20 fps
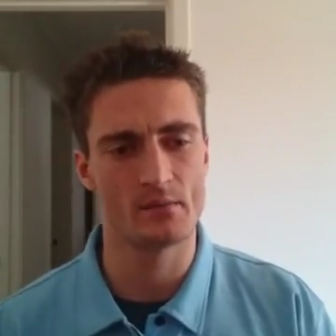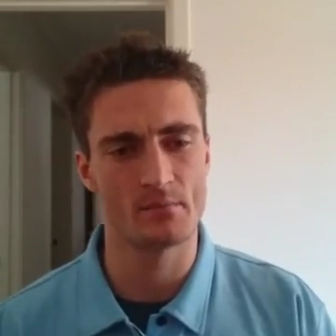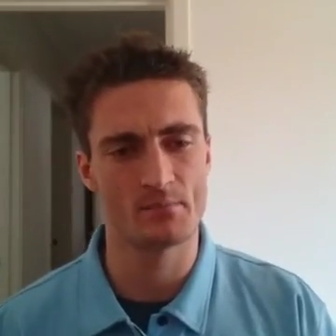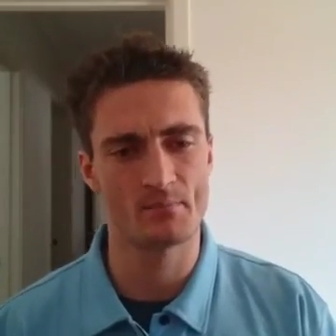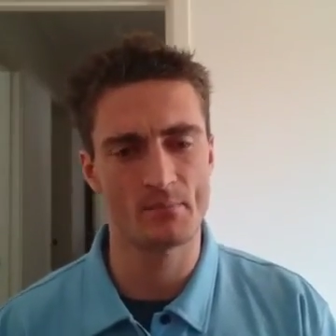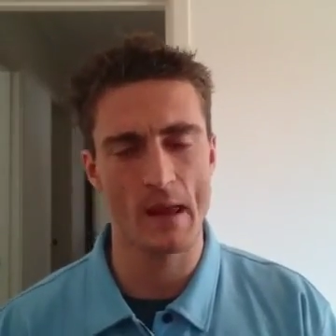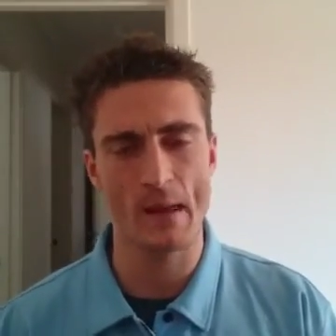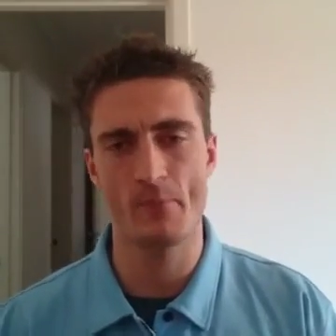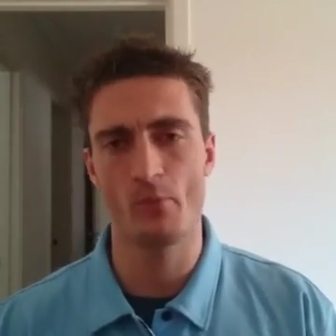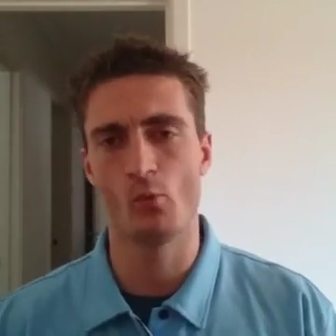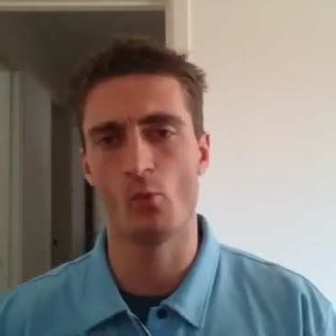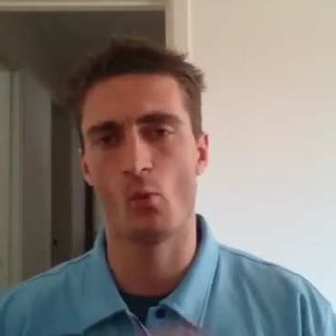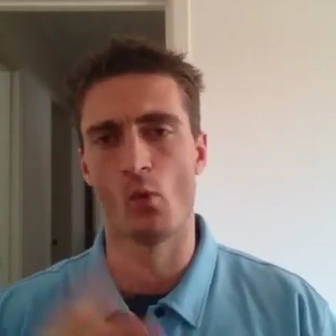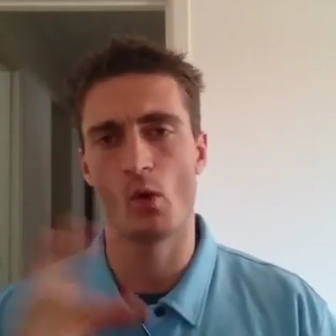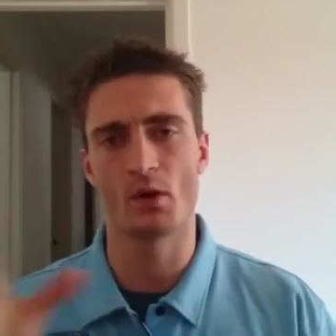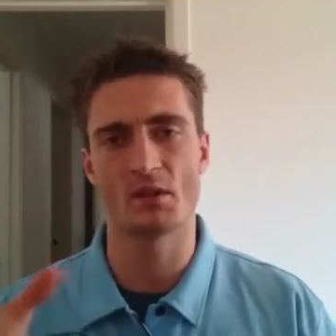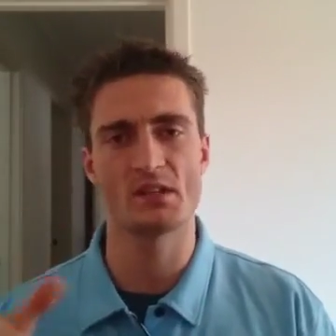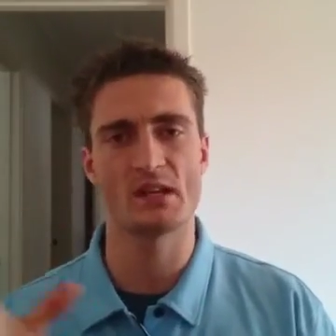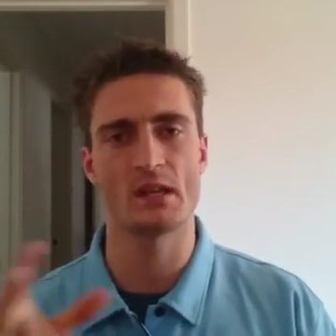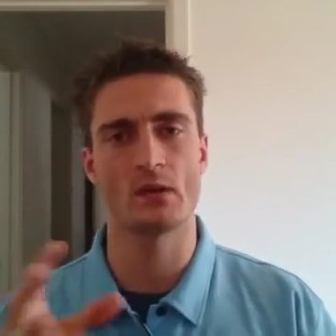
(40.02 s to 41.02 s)
people
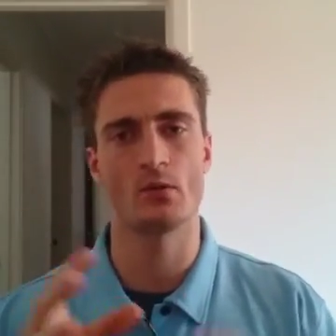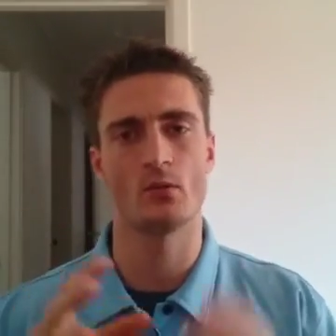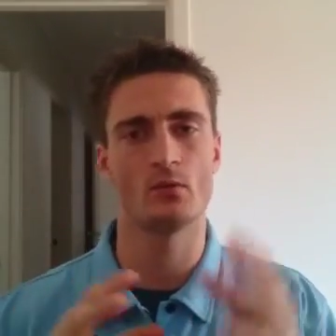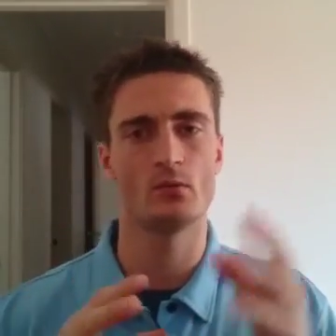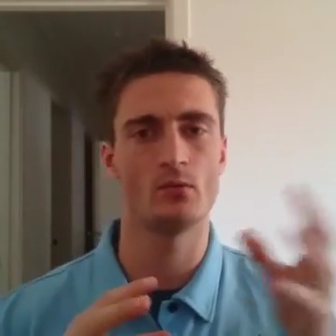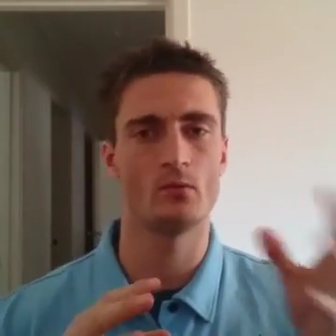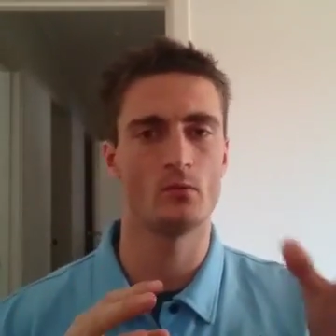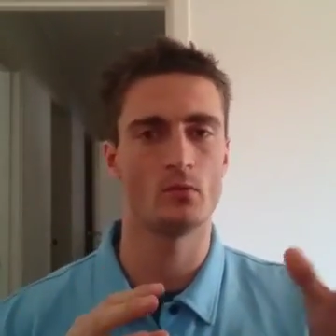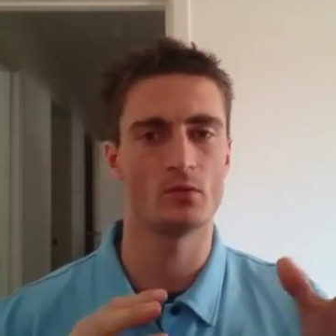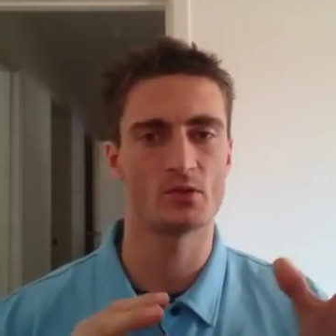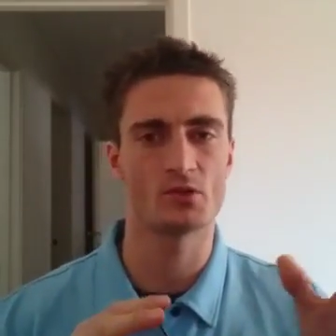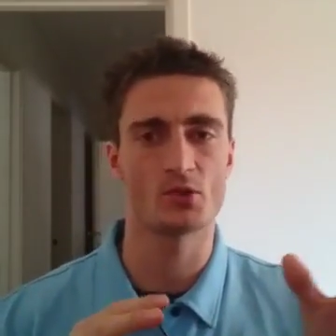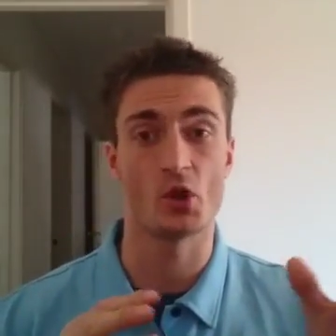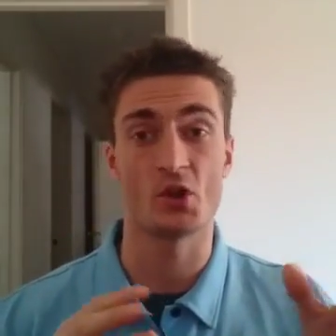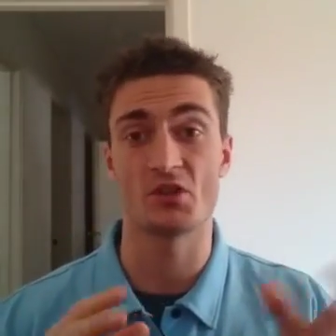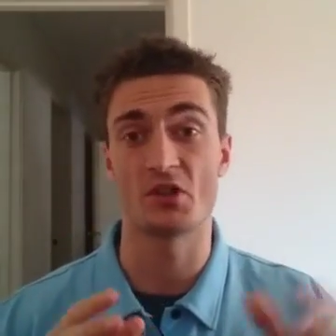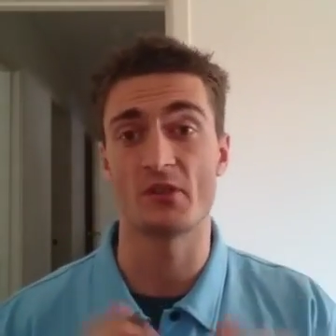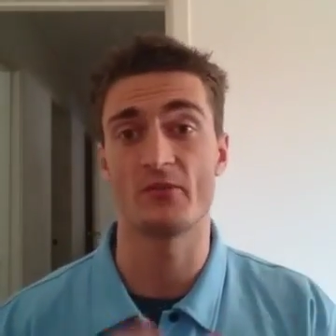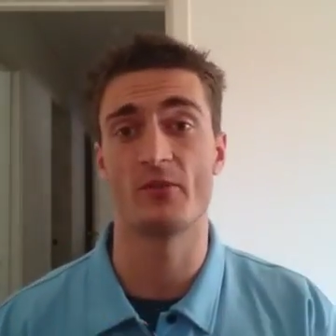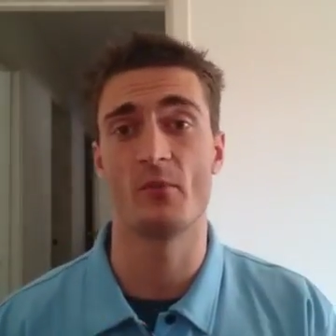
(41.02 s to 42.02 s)
wanting or
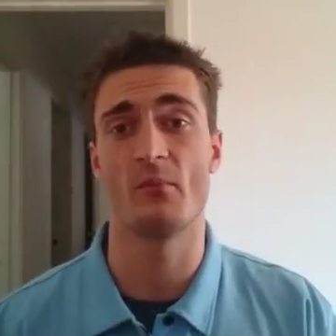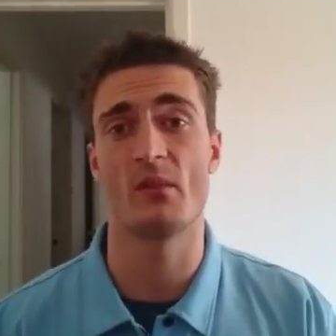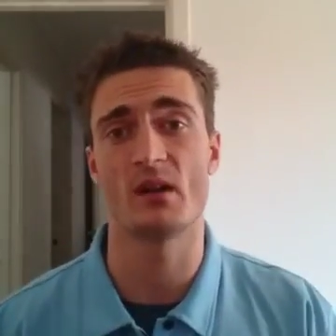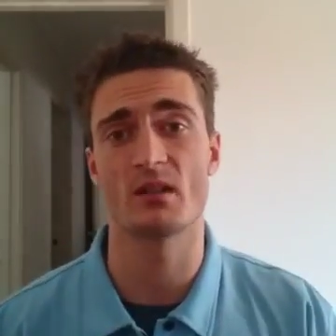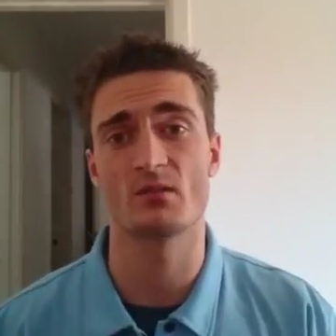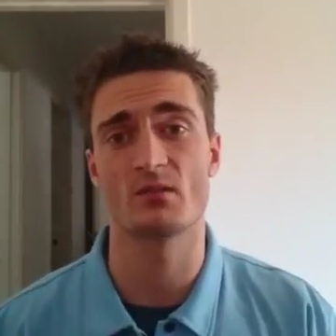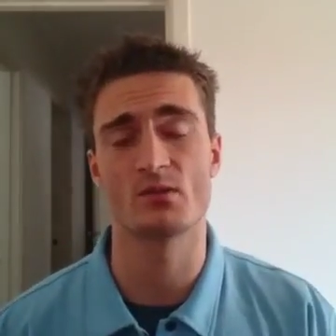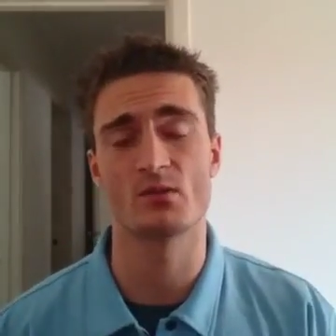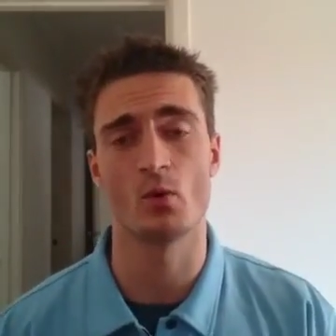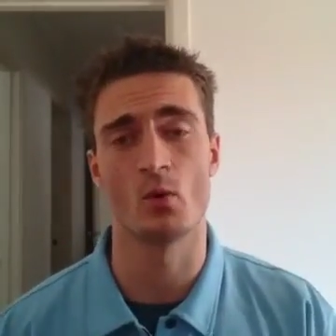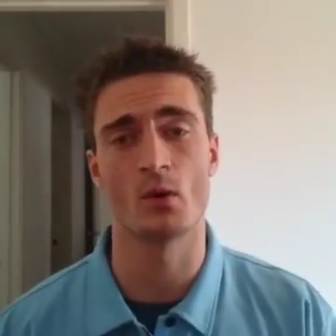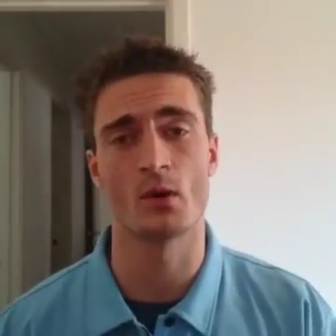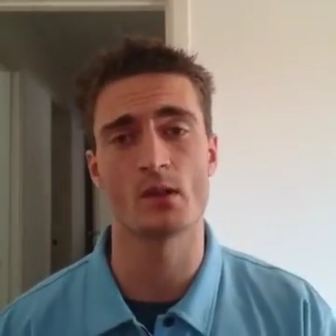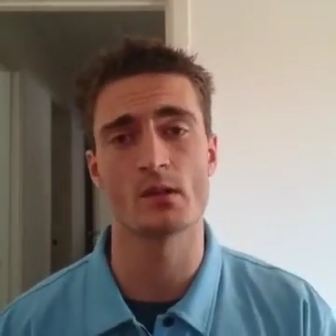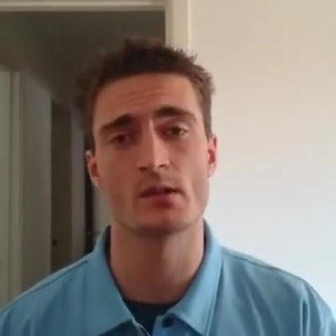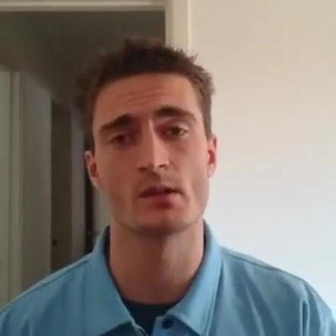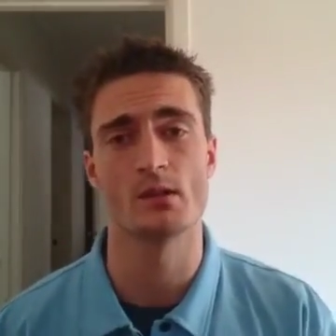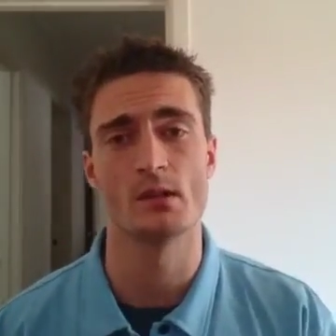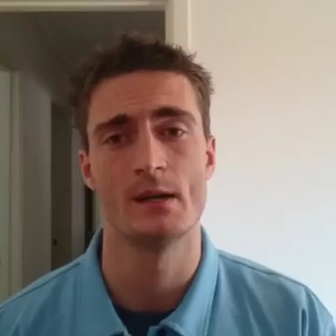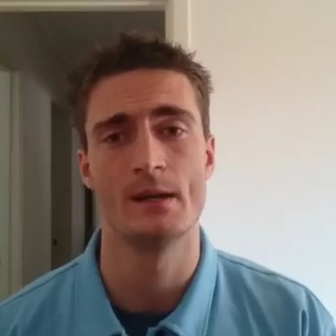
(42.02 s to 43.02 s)
searching for muscle
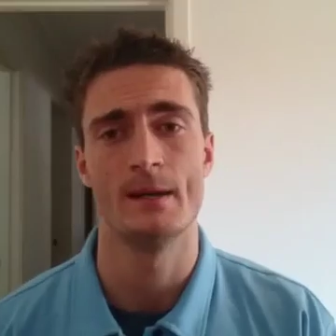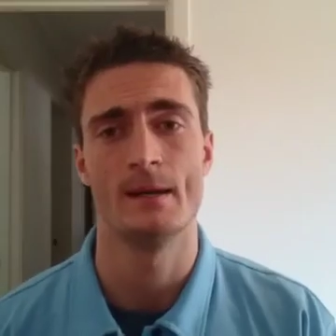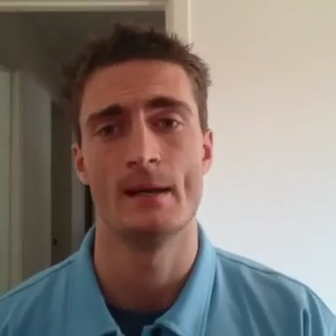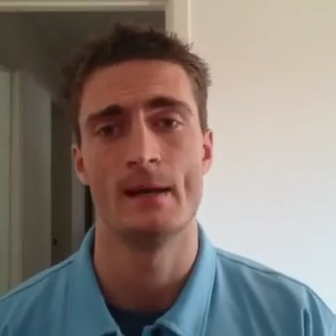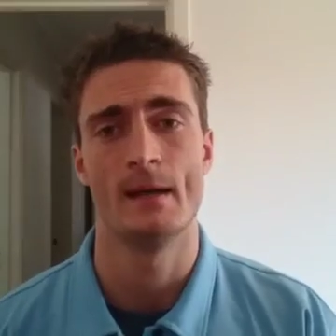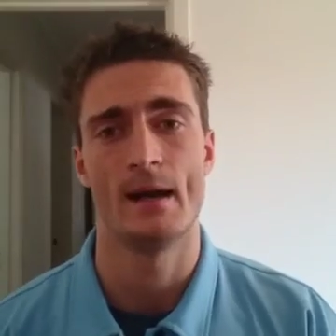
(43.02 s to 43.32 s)
soreness.